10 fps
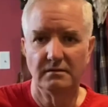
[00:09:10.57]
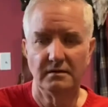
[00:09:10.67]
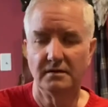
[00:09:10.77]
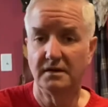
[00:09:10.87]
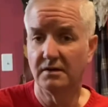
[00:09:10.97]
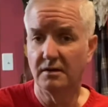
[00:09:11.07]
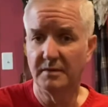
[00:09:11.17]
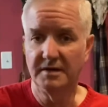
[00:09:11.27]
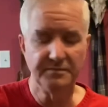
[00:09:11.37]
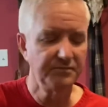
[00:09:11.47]
You know what I
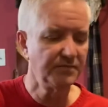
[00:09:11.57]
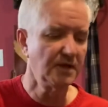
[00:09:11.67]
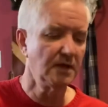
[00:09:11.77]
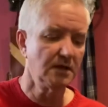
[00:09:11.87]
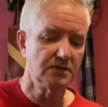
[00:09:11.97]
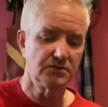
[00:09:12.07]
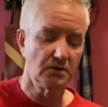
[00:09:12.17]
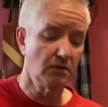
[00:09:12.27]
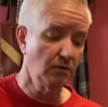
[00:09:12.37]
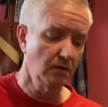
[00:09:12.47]
mean? So,